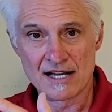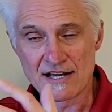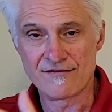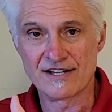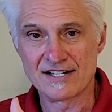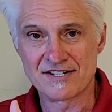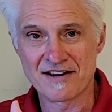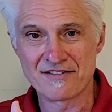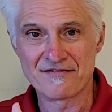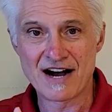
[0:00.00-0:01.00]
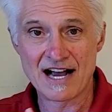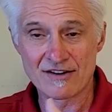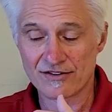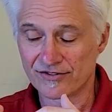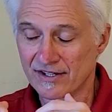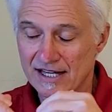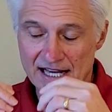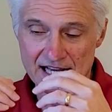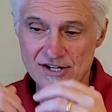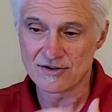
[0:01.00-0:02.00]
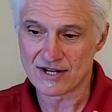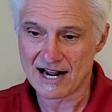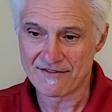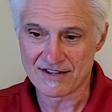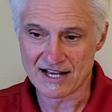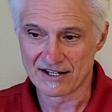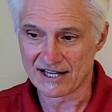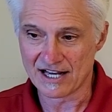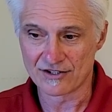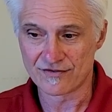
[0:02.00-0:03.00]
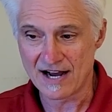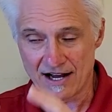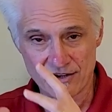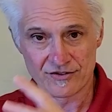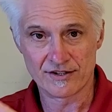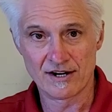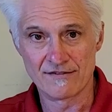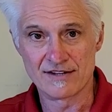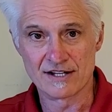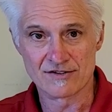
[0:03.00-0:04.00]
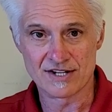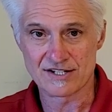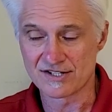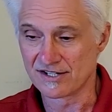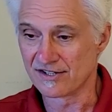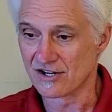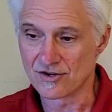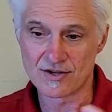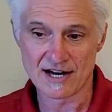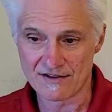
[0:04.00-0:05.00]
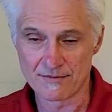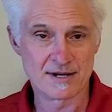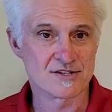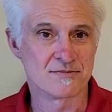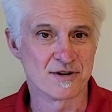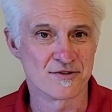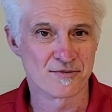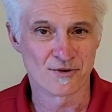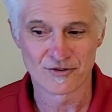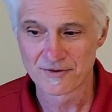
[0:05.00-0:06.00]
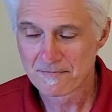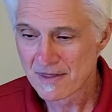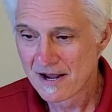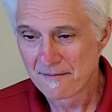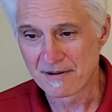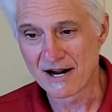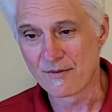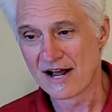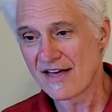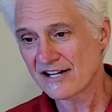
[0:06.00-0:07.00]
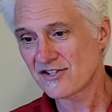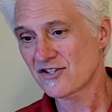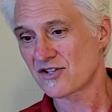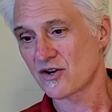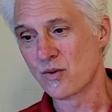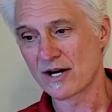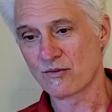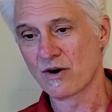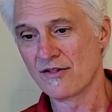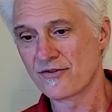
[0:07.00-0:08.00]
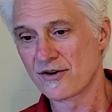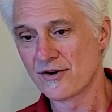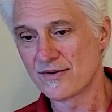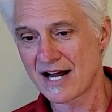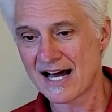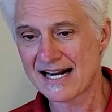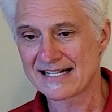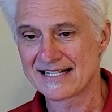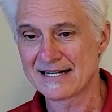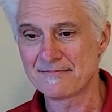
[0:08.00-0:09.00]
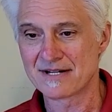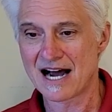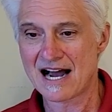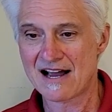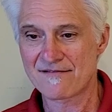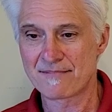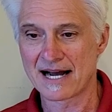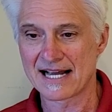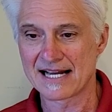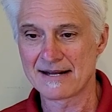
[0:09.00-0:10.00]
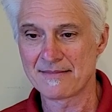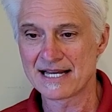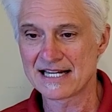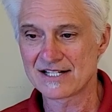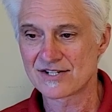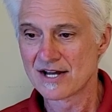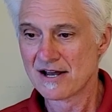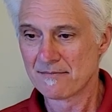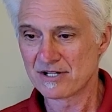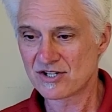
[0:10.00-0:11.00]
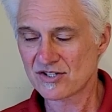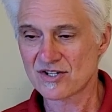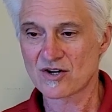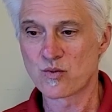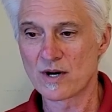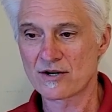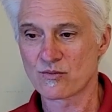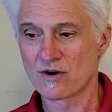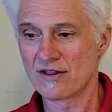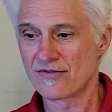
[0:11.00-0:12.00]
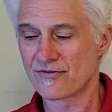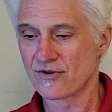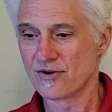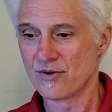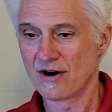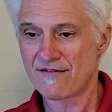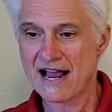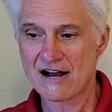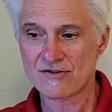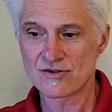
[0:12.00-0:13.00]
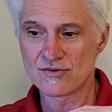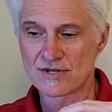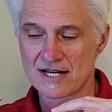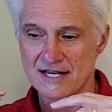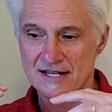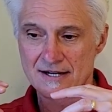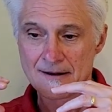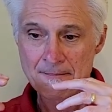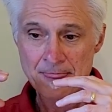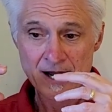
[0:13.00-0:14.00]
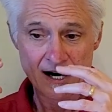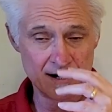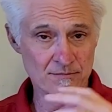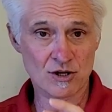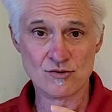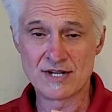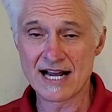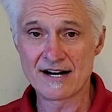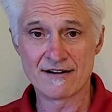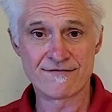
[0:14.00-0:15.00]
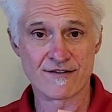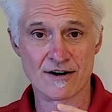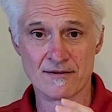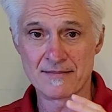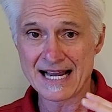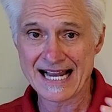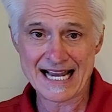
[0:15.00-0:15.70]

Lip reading: E57 files and you could have the LAS files of the intersection in there, and you could have the best of both worlds. But anyway, that's just a quick run through, not a deep dive by any means, but just a quick run through of how you can upload data from